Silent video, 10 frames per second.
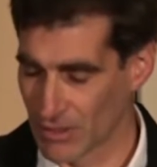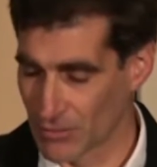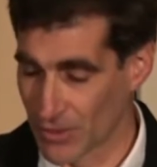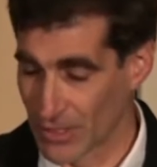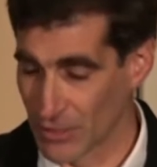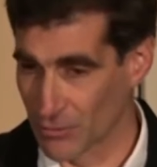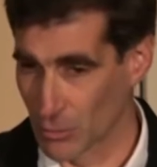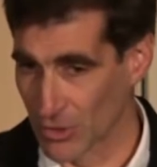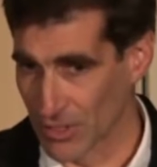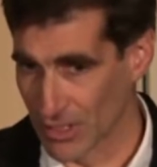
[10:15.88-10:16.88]
it's very clear
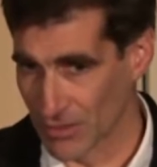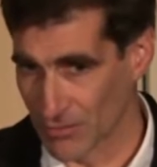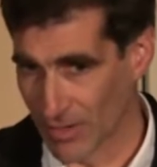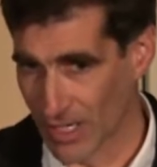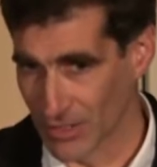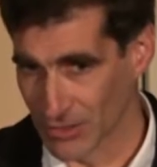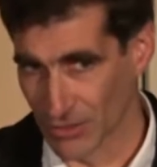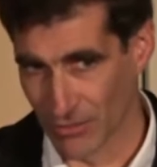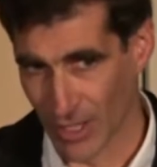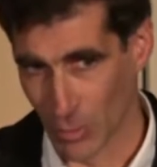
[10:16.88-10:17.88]
from looking at the files
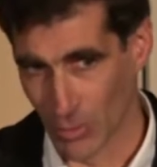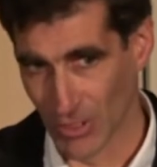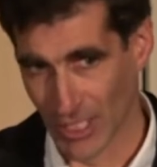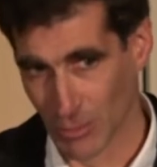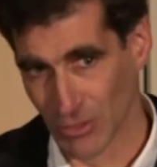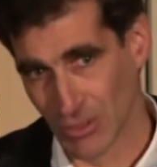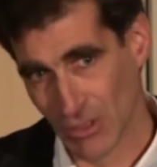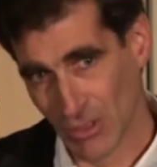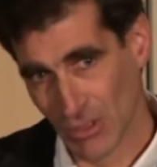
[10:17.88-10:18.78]
and the variable names